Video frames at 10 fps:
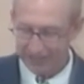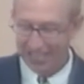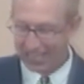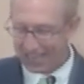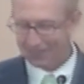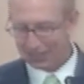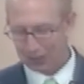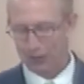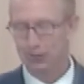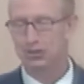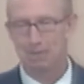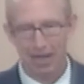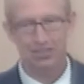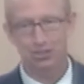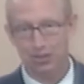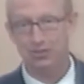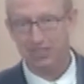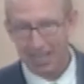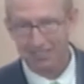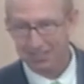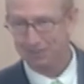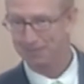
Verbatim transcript: It even includes the messenger of Satan.